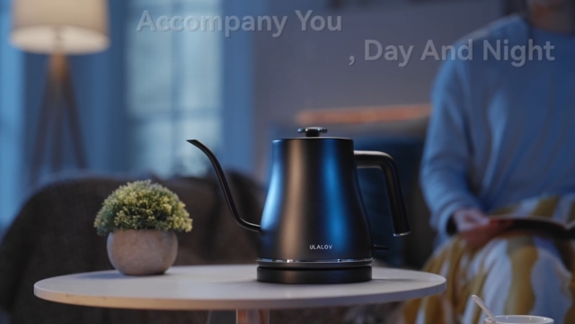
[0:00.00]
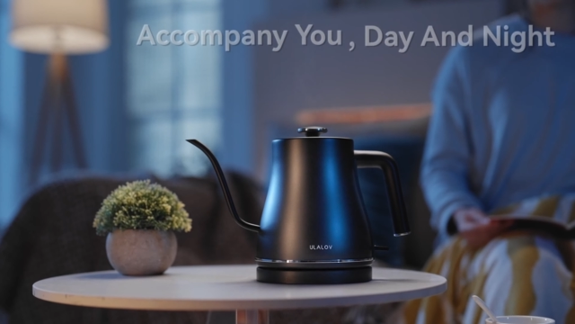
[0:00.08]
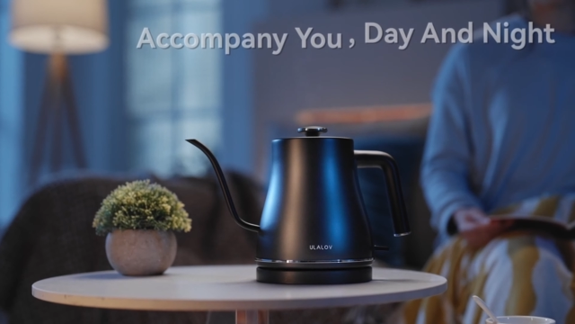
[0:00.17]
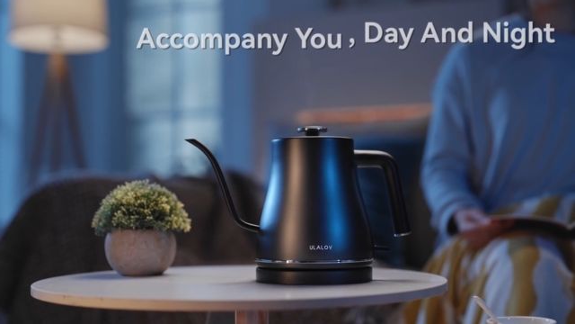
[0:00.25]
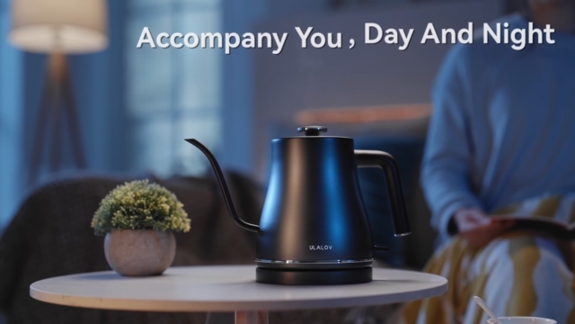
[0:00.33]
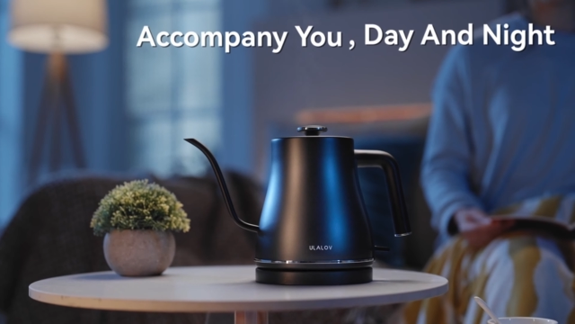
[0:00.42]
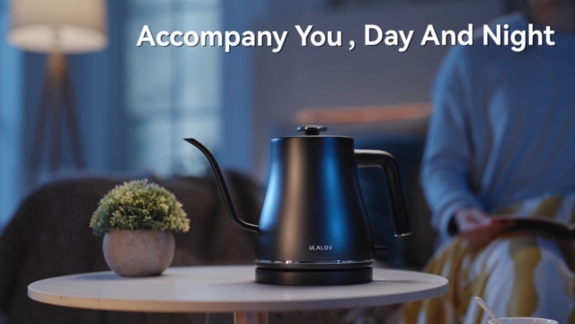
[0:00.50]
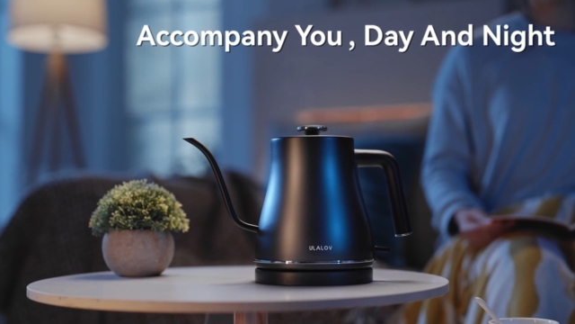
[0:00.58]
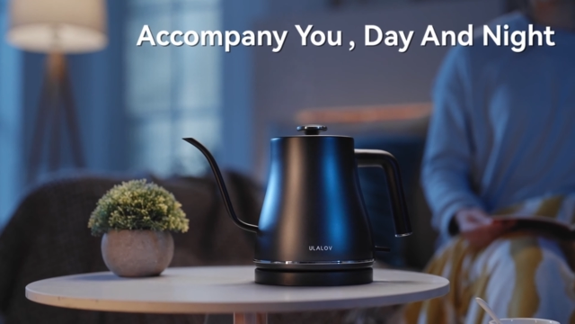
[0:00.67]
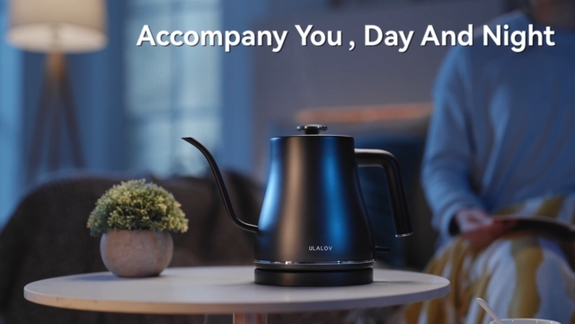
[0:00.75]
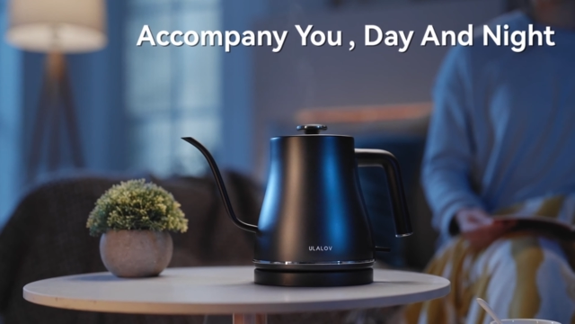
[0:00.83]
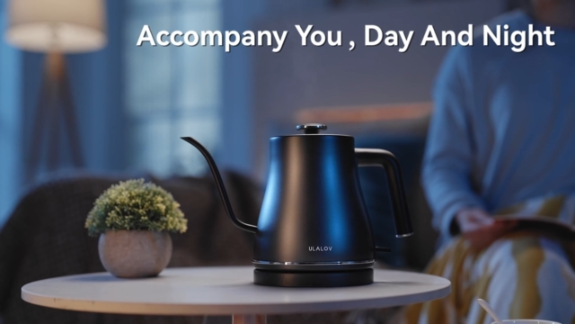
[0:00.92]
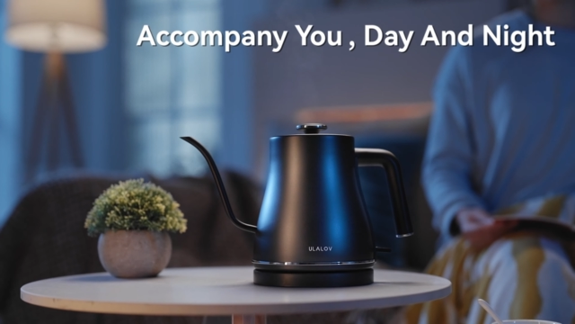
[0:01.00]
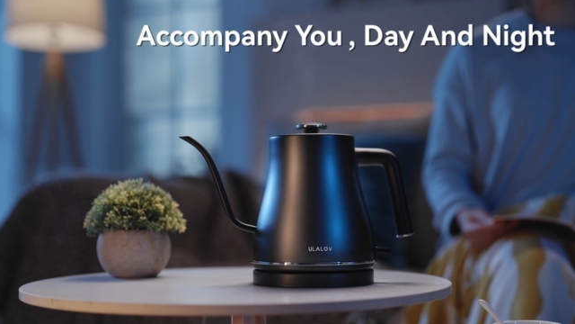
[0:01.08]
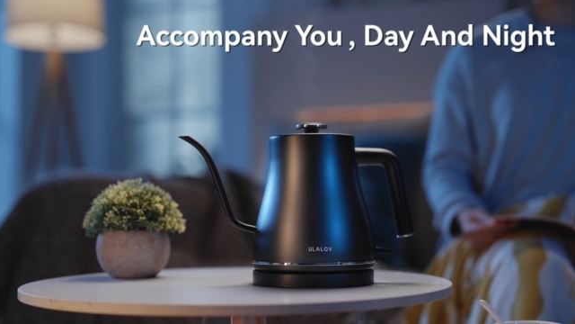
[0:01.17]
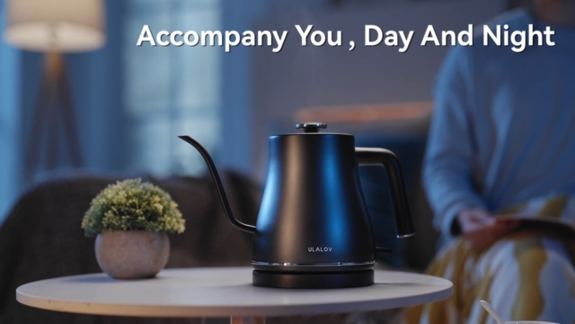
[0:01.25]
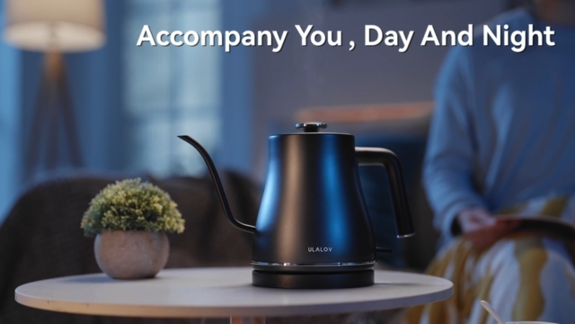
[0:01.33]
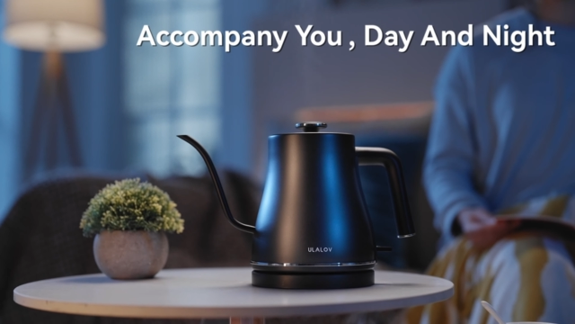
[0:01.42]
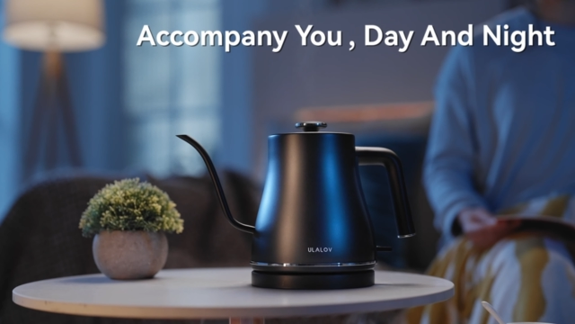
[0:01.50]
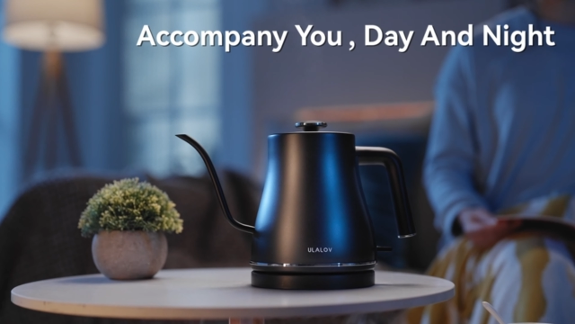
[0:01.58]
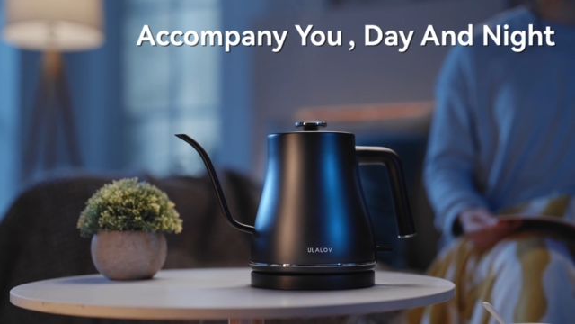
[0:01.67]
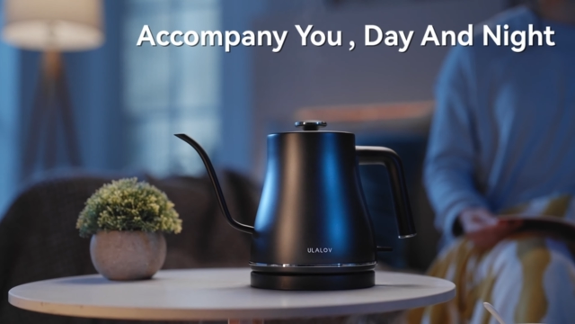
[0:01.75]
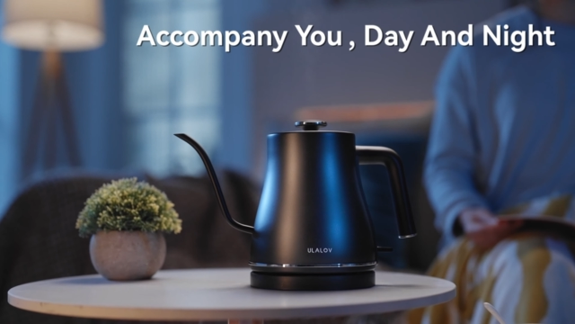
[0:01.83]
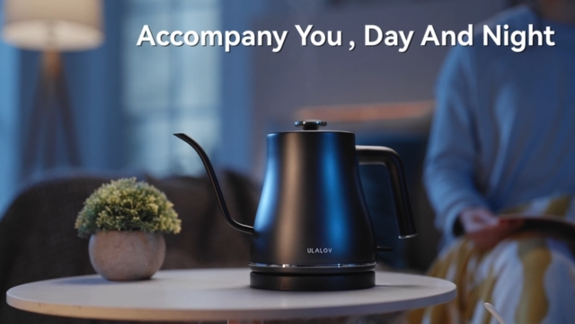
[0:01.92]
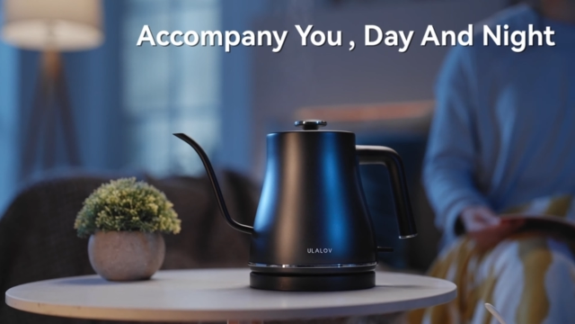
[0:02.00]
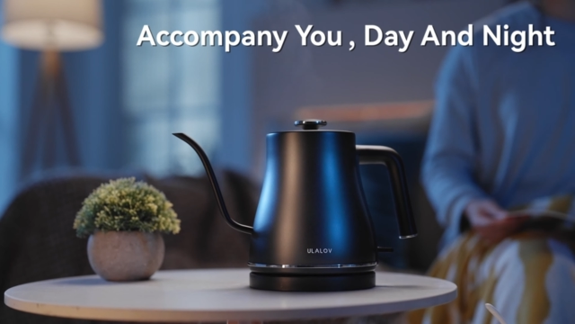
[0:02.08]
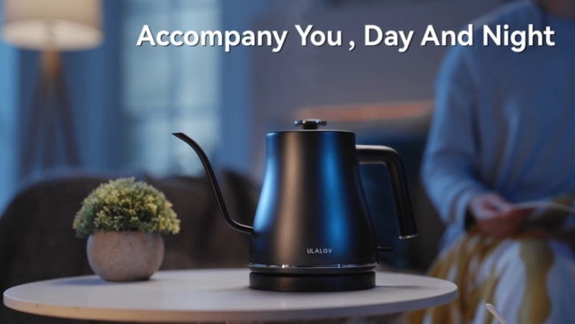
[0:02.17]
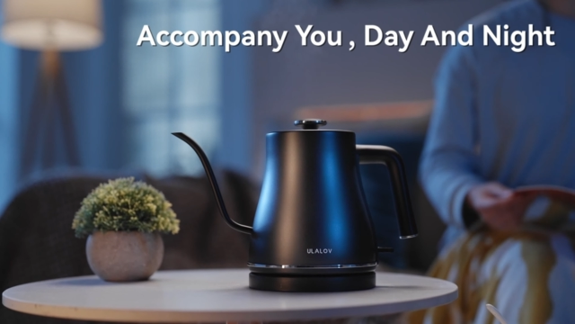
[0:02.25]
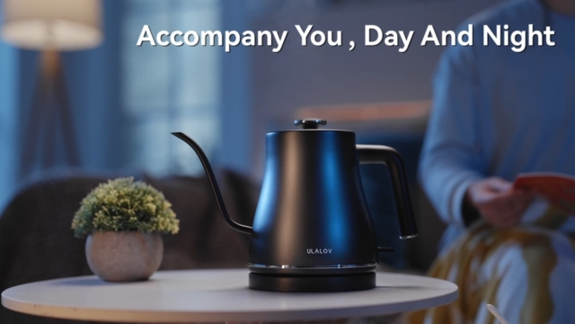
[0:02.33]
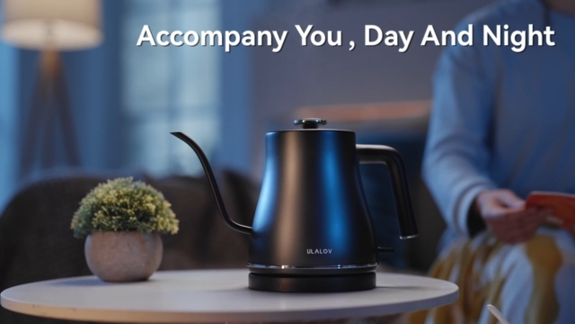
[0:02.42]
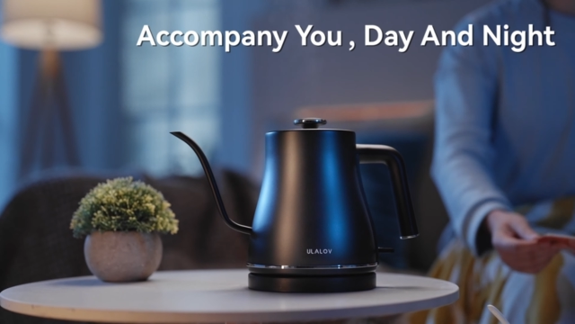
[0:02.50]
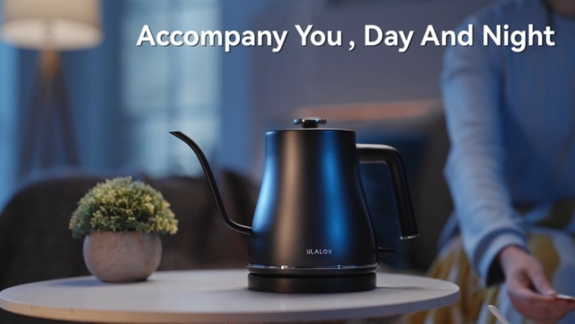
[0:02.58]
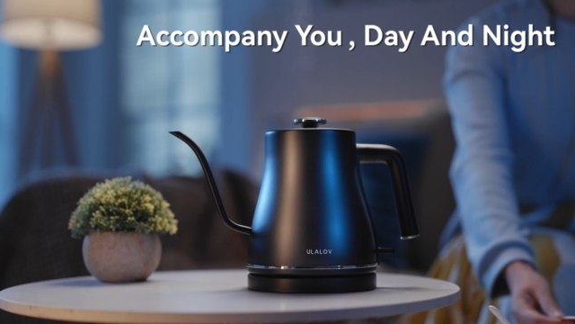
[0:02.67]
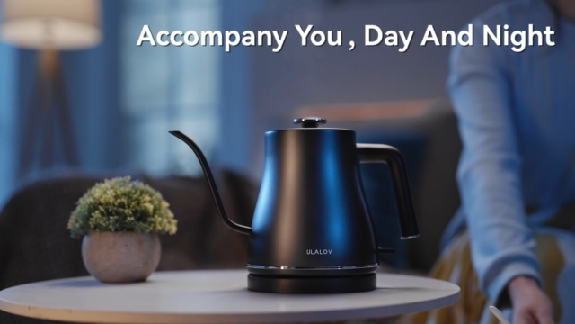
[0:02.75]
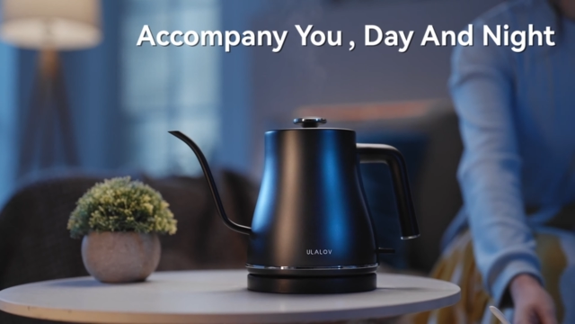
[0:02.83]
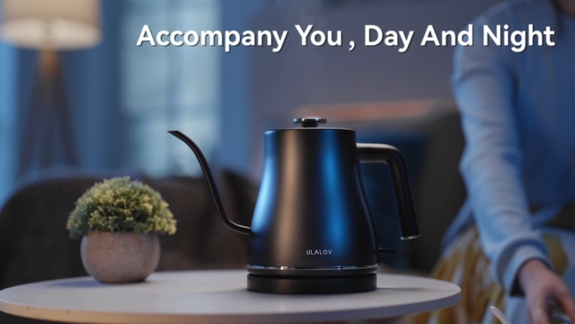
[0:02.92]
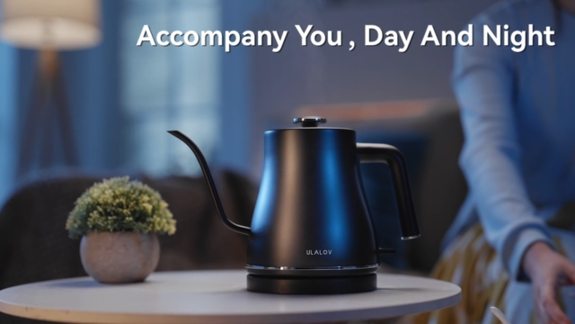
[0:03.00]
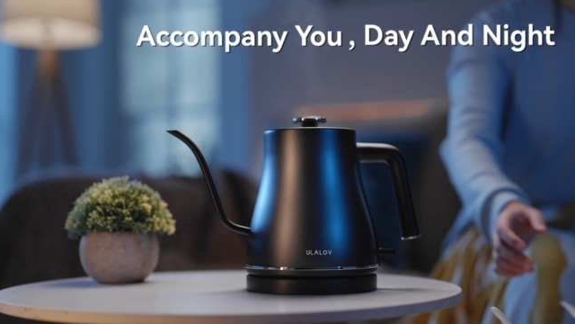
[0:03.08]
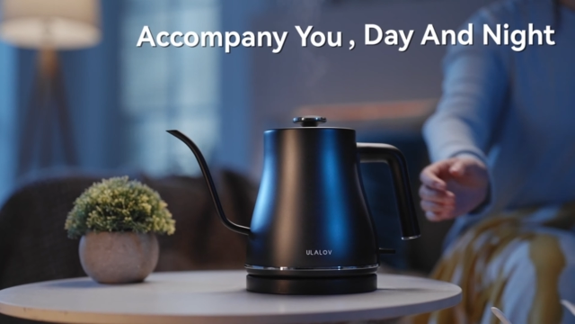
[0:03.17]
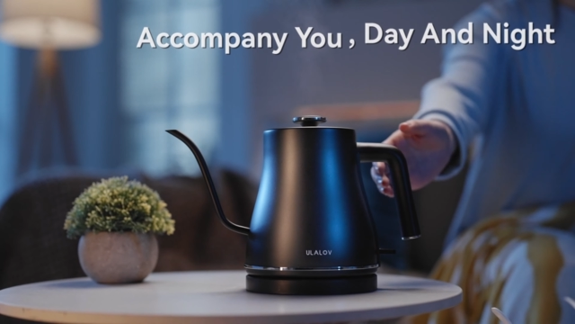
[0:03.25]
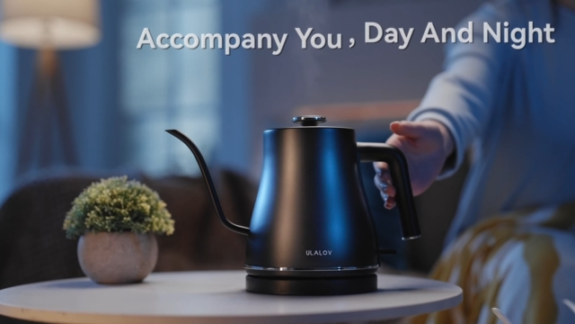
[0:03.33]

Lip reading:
[unreadable: no face in view]